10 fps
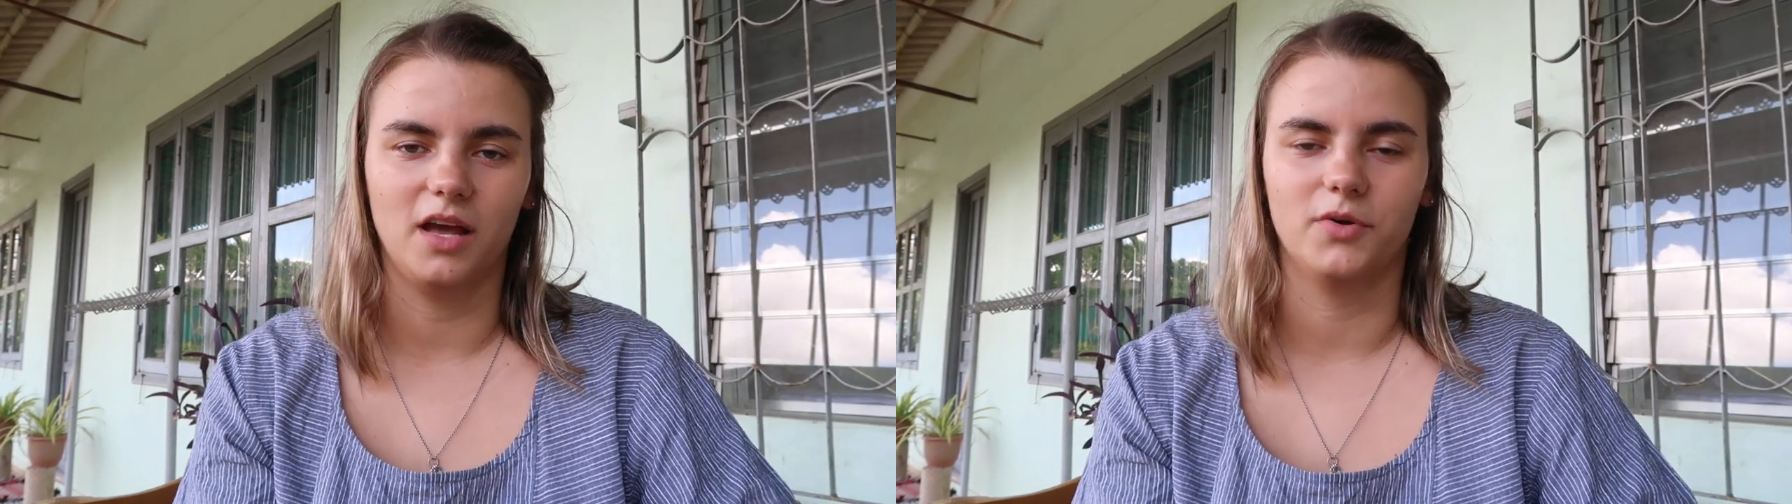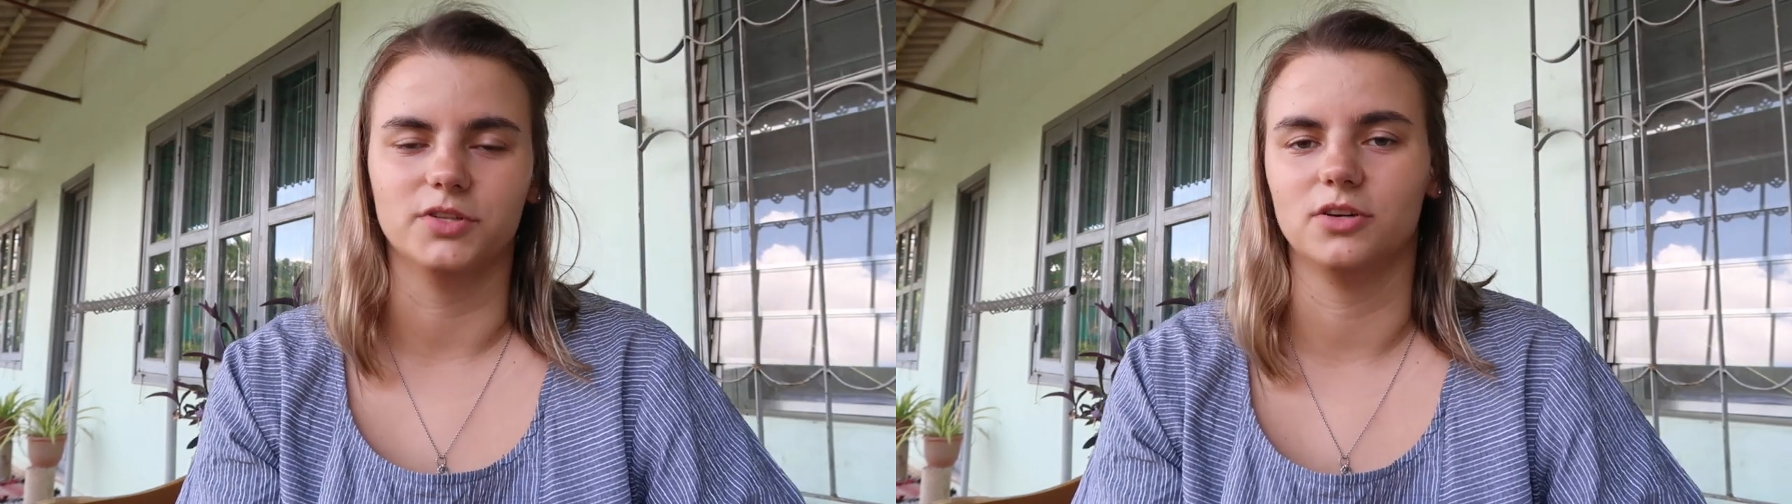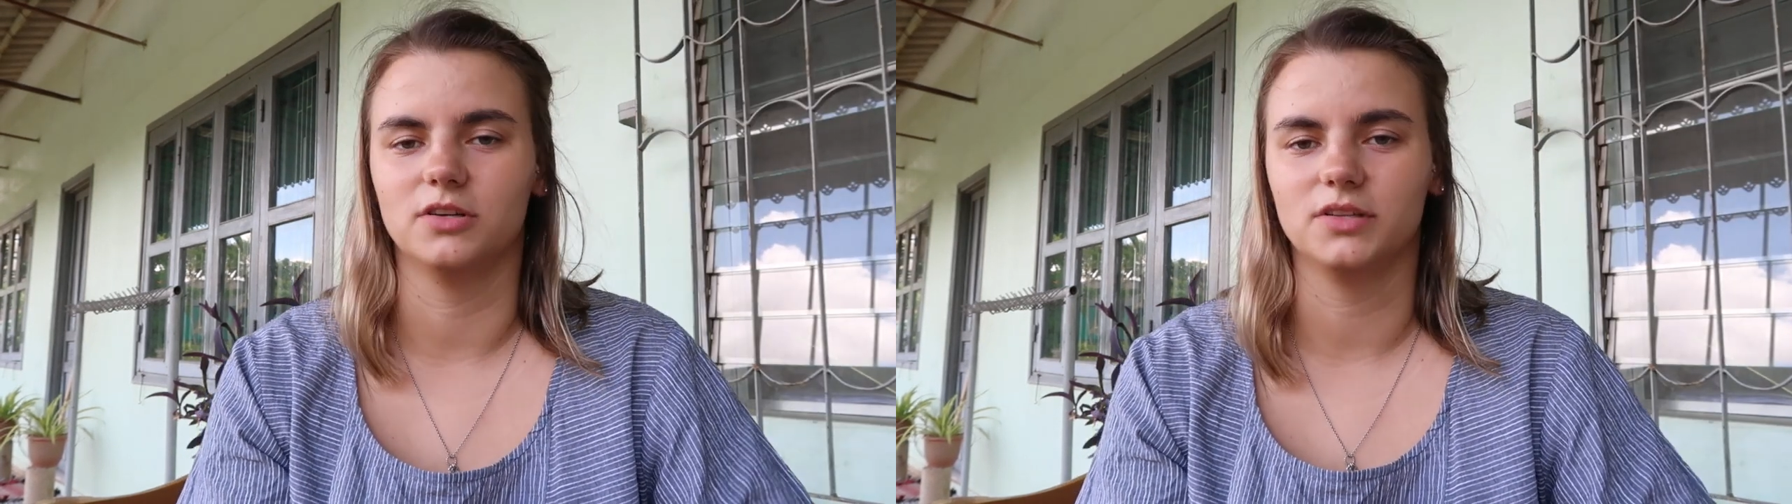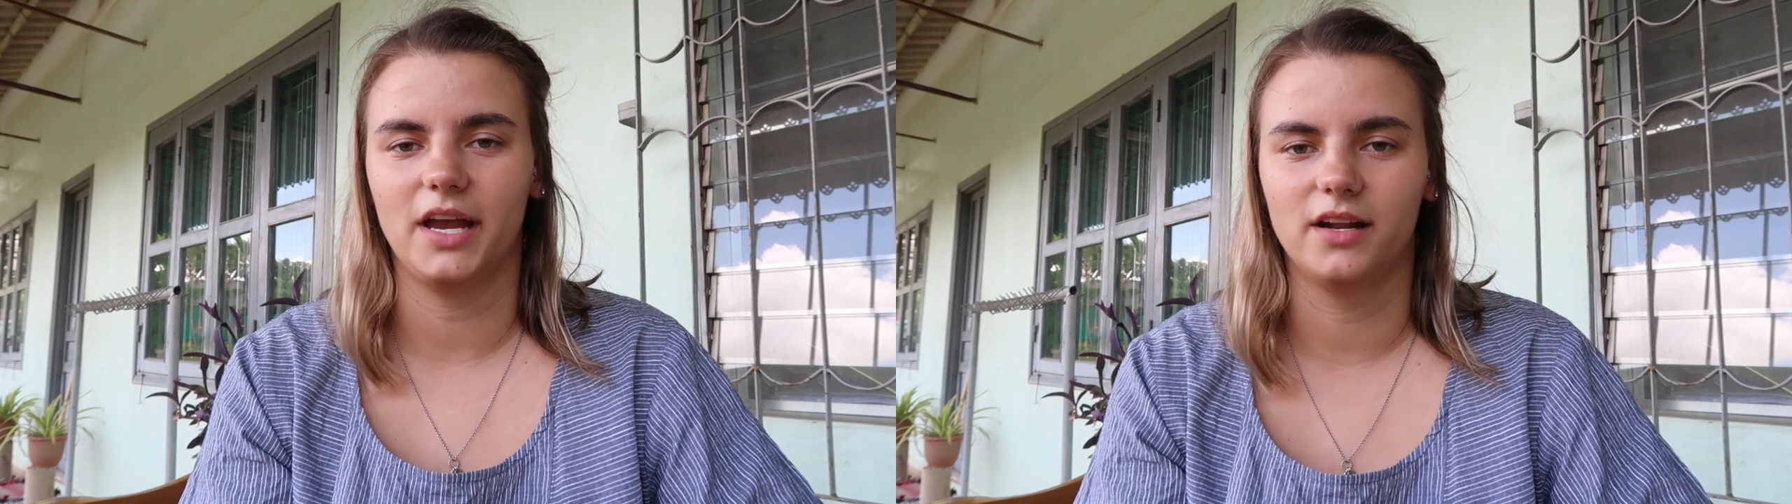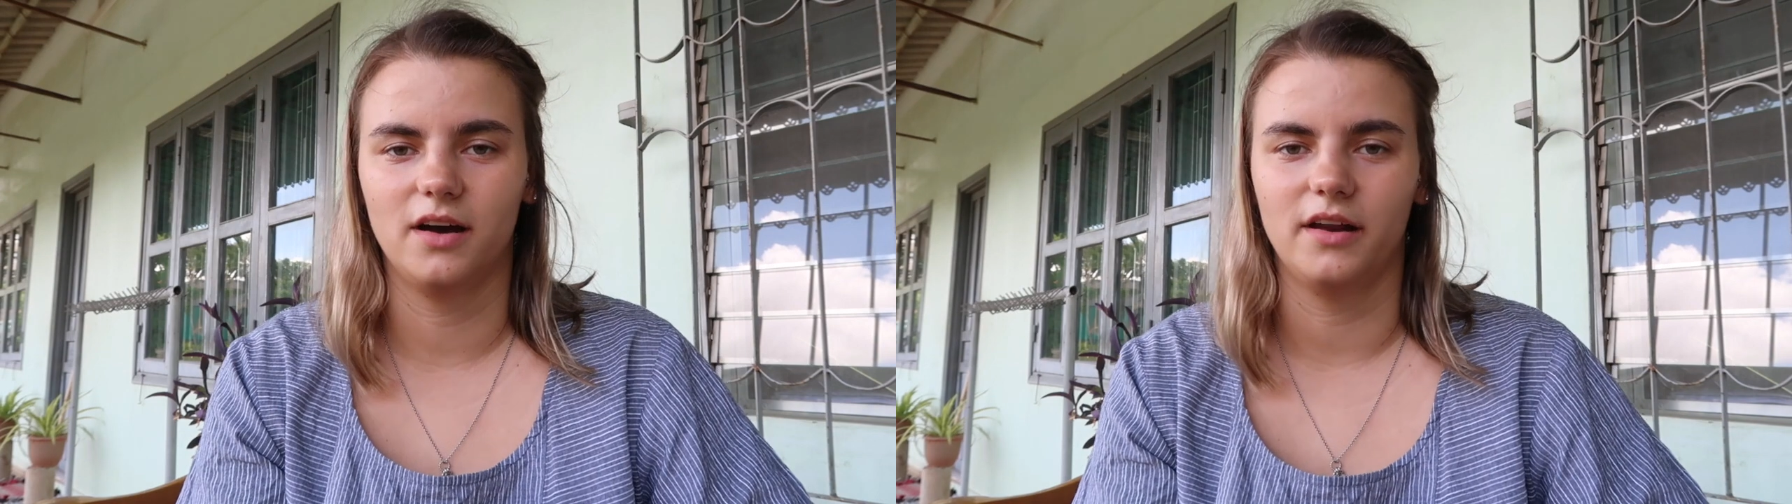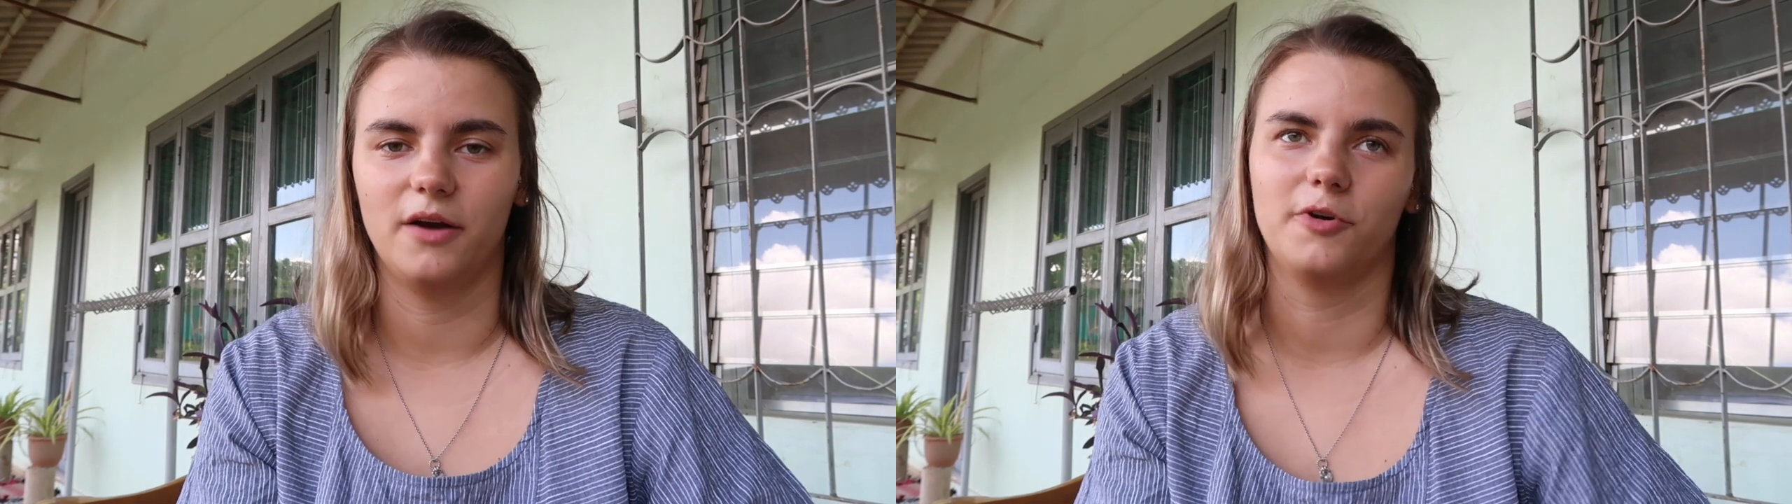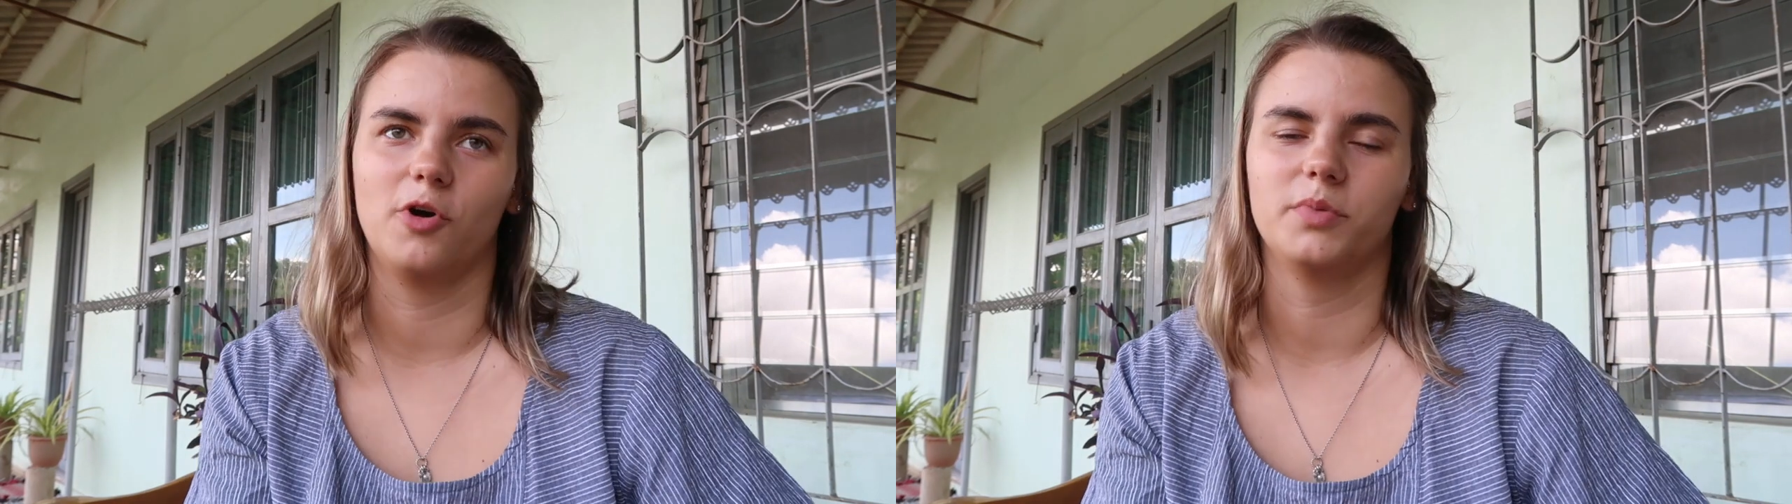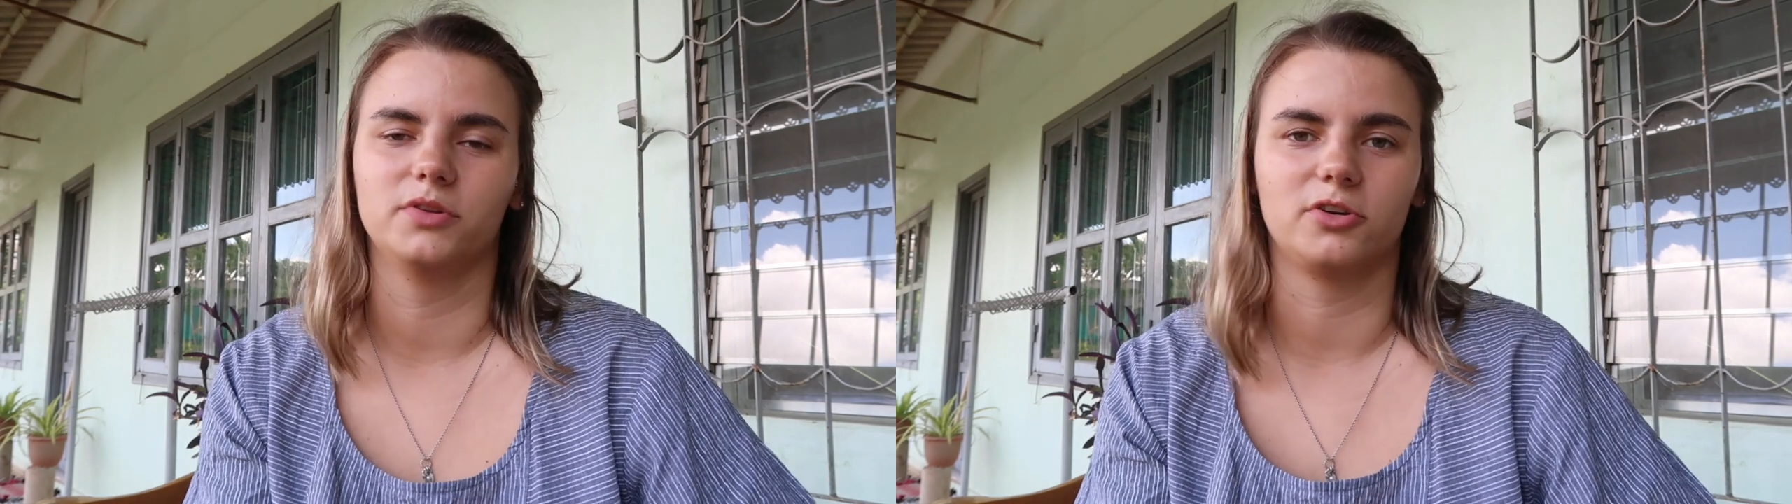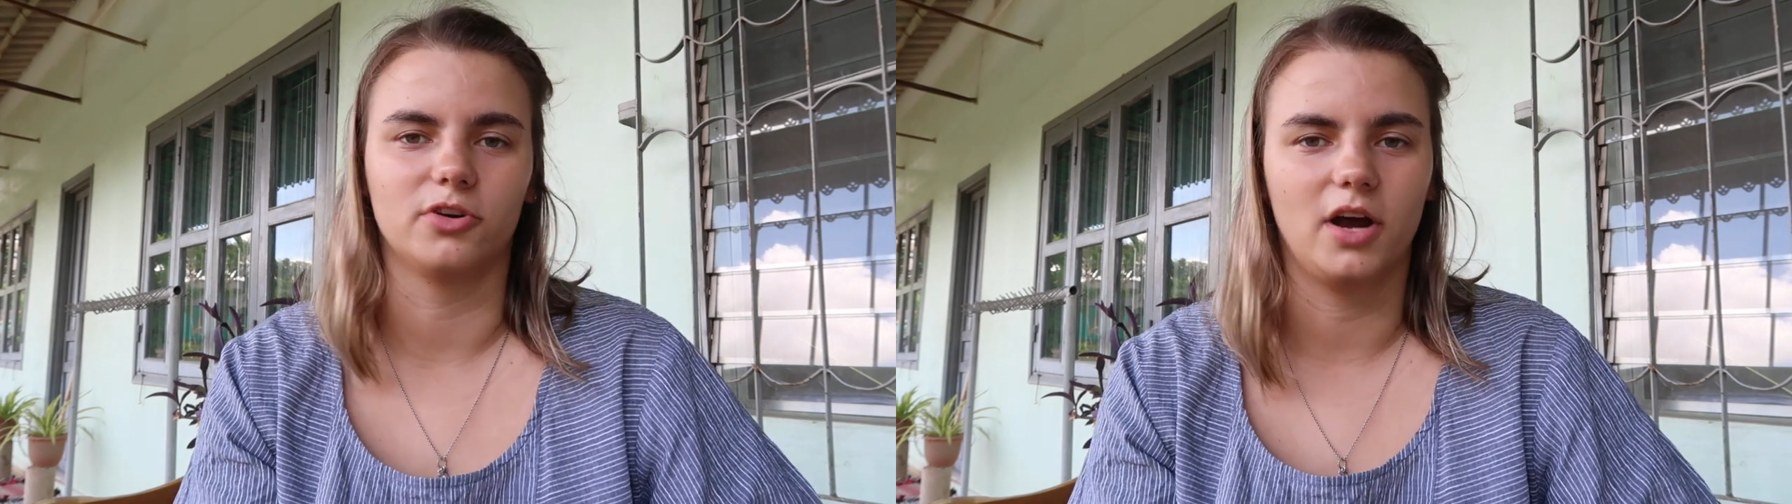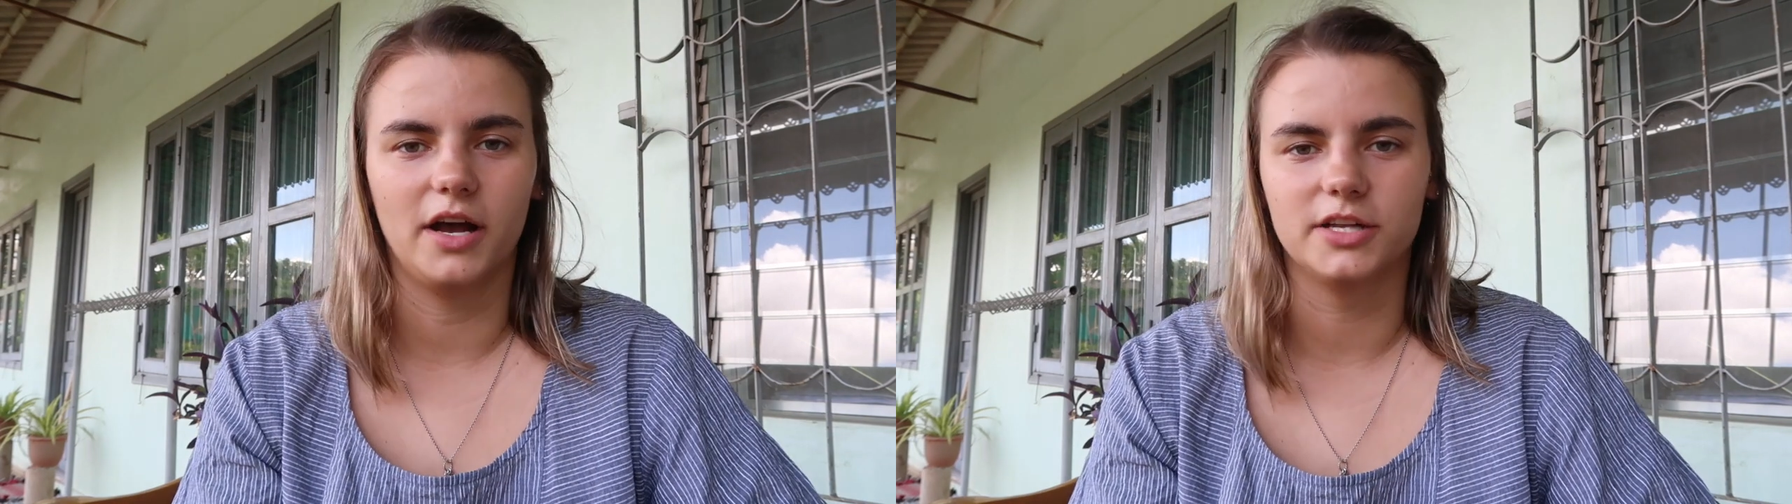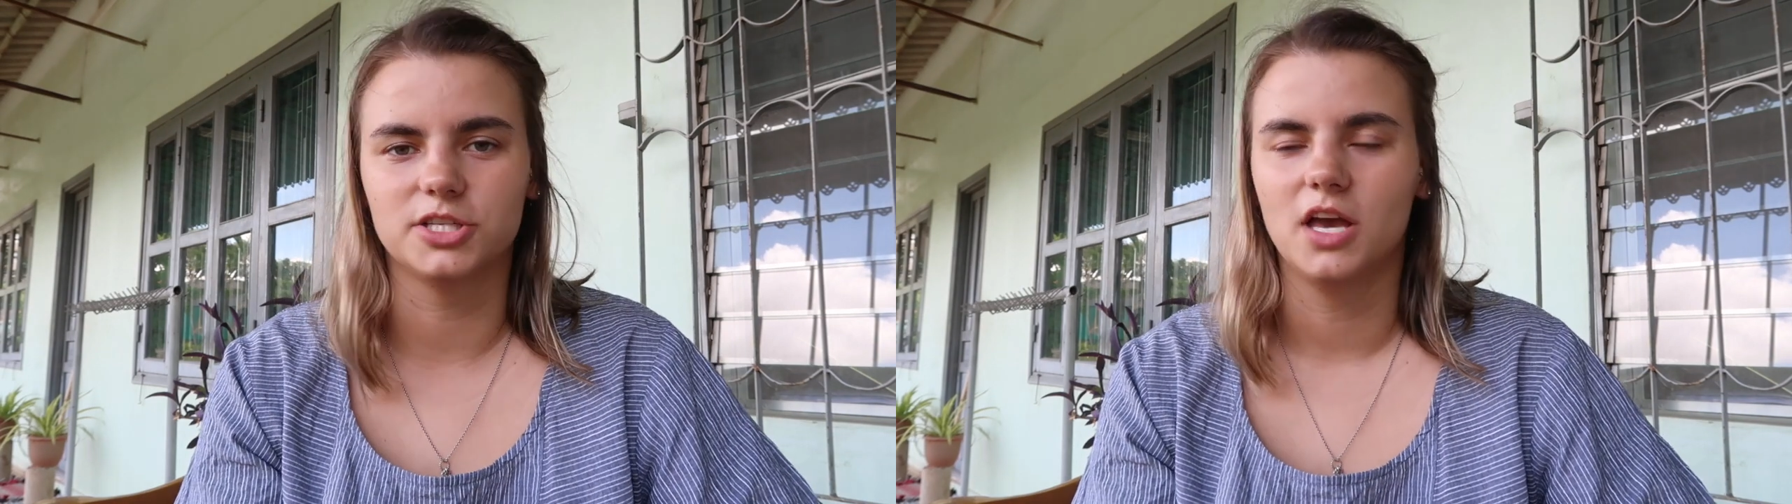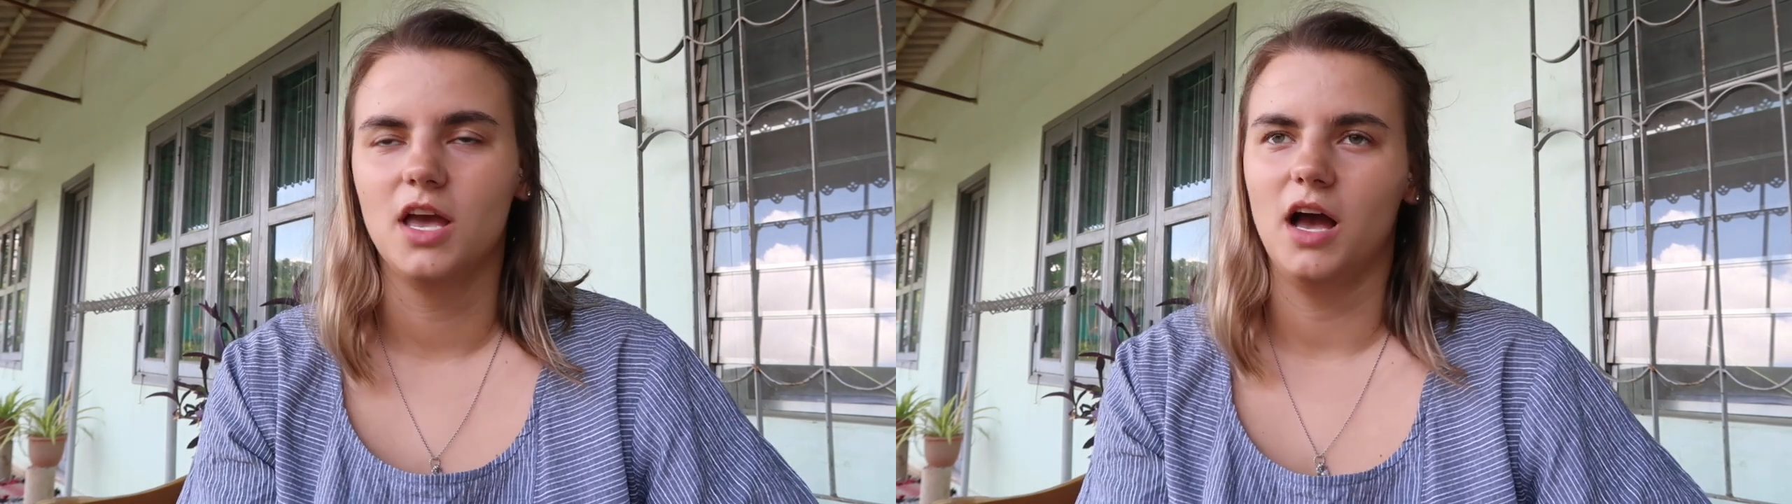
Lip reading: I want to turn a light on, I want to open the garage,